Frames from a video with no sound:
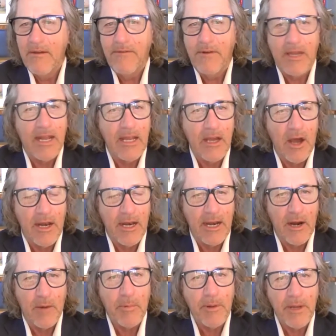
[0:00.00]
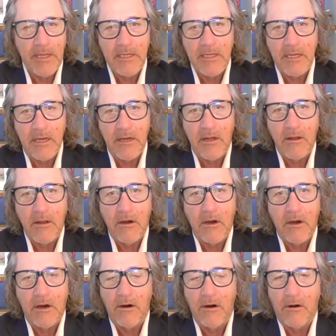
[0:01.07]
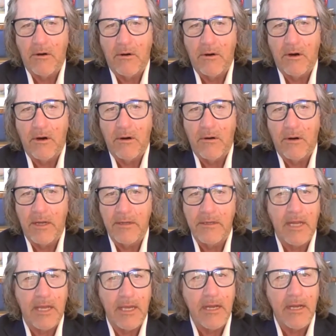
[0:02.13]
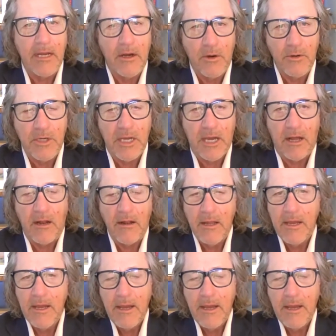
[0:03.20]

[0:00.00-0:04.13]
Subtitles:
for getting on an airplane still or staying in a hotel,